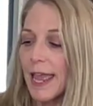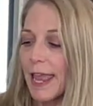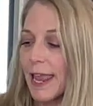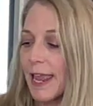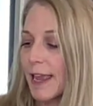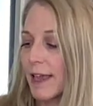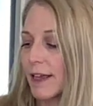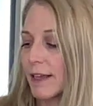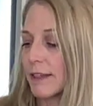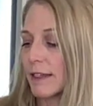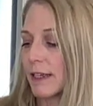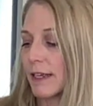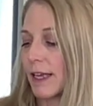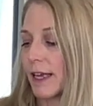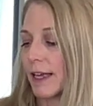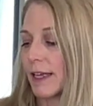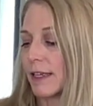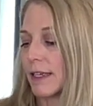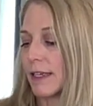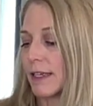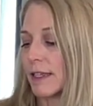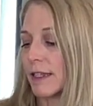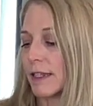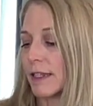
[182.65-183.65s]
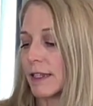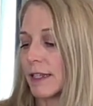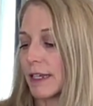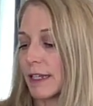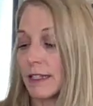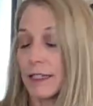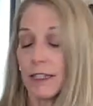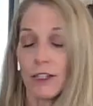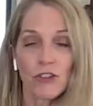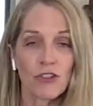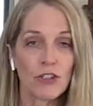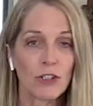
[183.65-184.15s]
And in
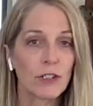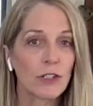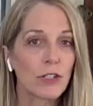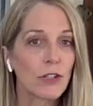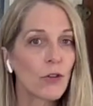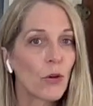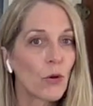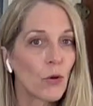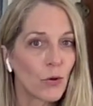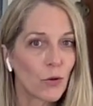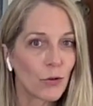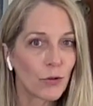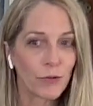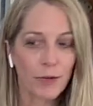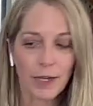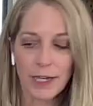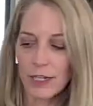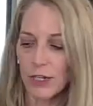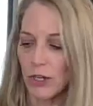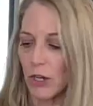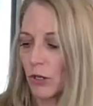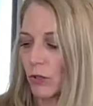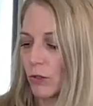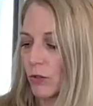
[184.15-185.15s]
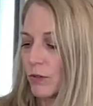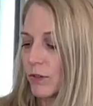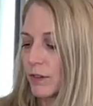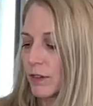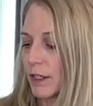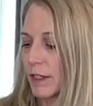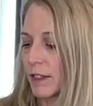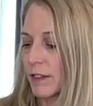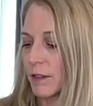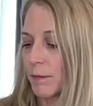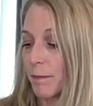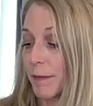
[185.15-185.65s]
addition to the whole grain
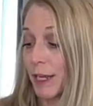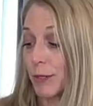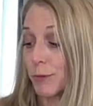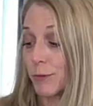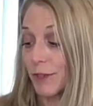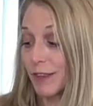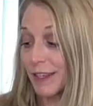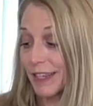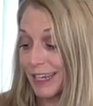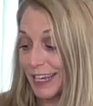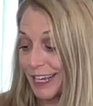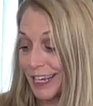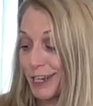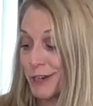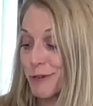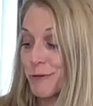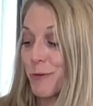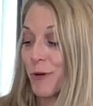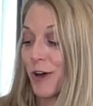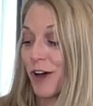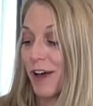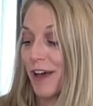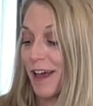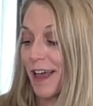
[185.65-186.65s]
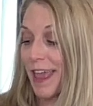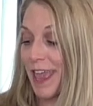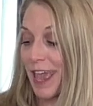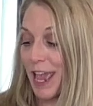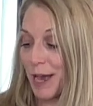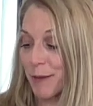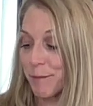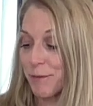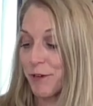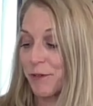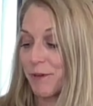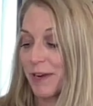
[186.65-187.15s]
oats, it's made with quinoa,
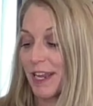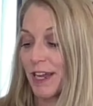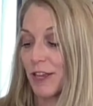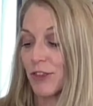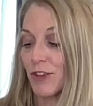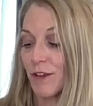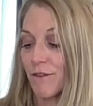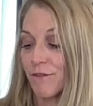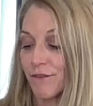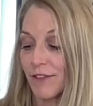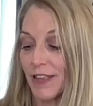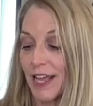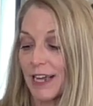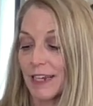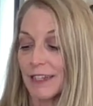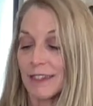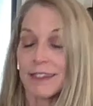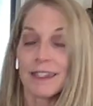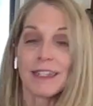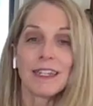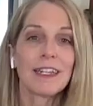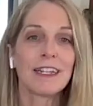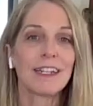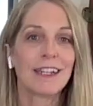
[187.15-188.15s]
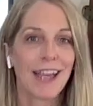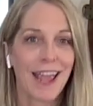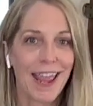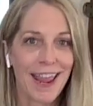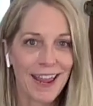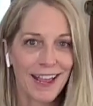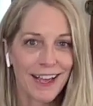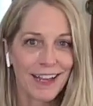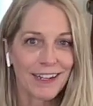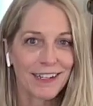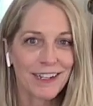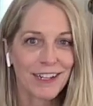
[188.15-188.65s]
amaranth, flaxseed,
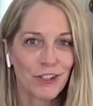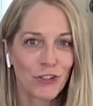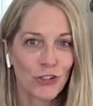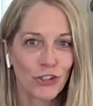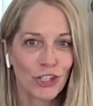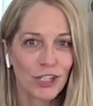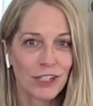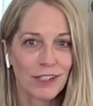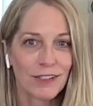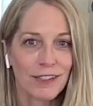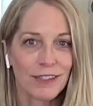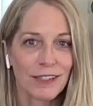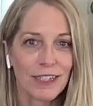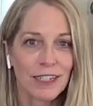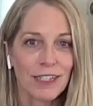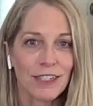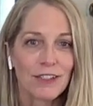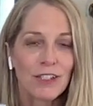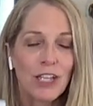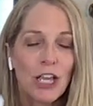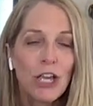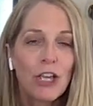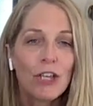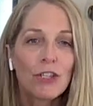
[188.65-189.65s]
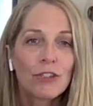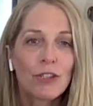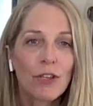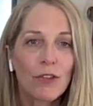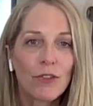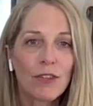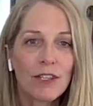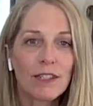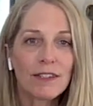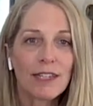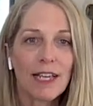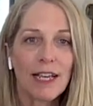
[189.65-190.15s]
and chia seeds.
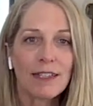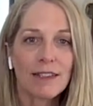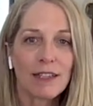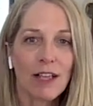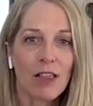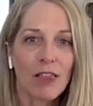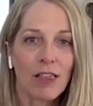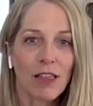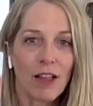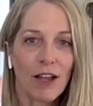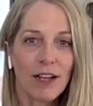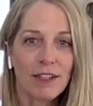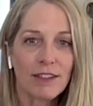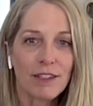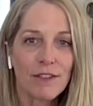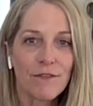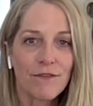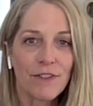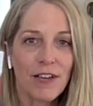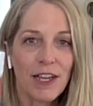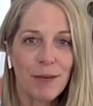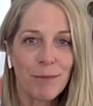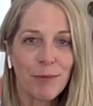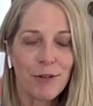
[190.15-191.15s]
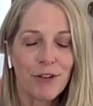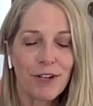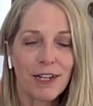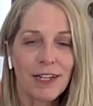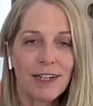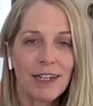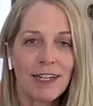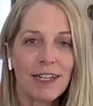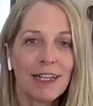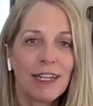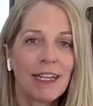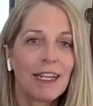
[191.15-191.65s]
So this has lots of fiber
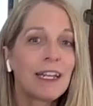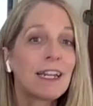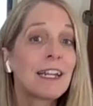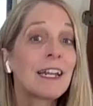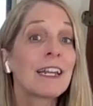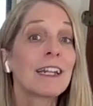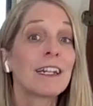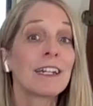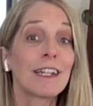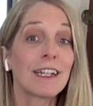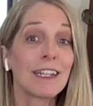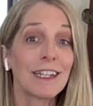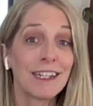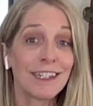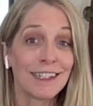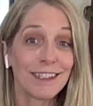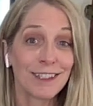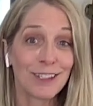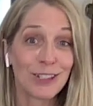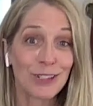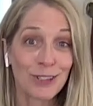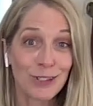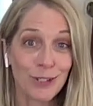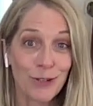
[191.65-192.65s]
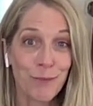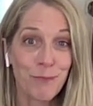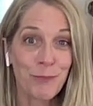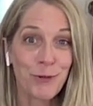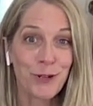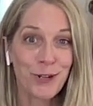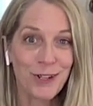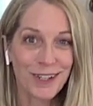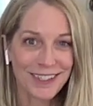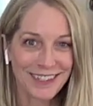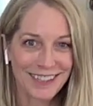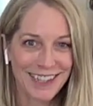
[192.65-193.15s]
in it. It is
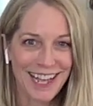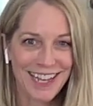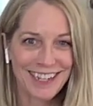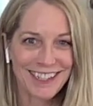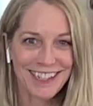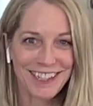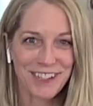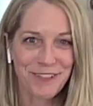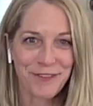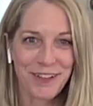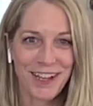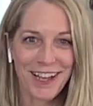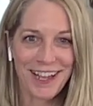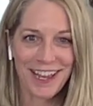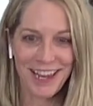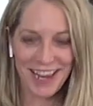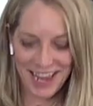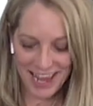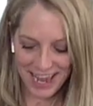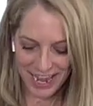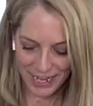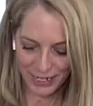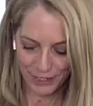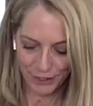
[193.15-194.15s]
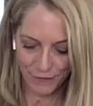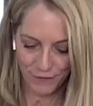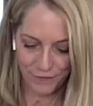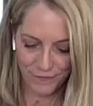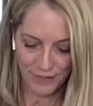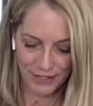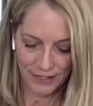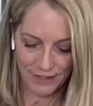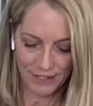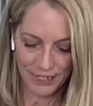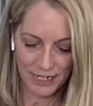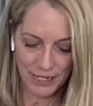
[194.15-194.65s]
super satisfying and
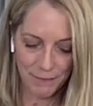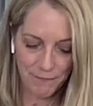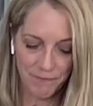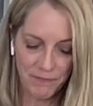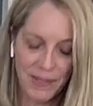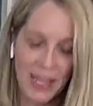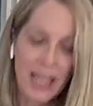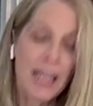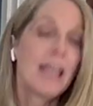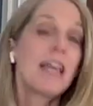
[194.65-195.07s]
filling.